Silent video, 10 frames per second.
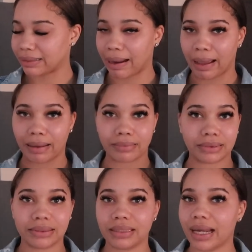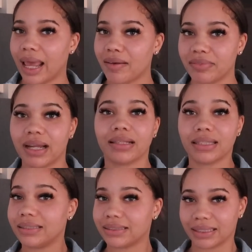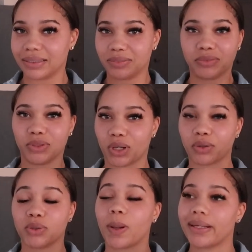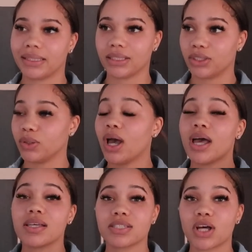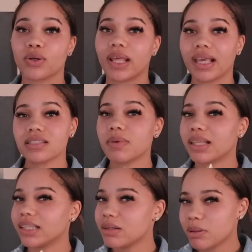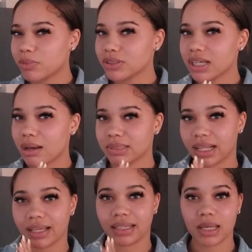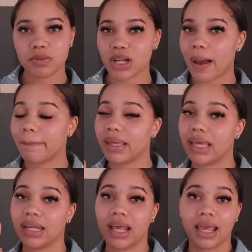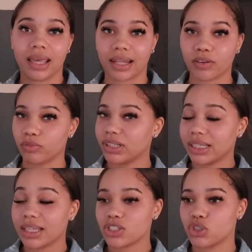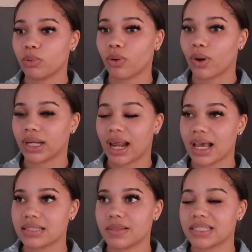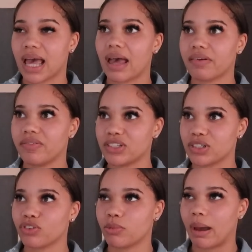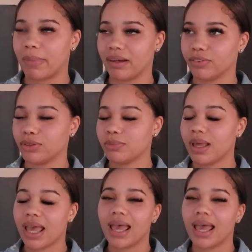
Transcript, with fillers: Like just didn't have nothing to, you know, do I need to do so that gives me a little bit more time to like keep shopping and like really get super organized because i have a vision for my bedroom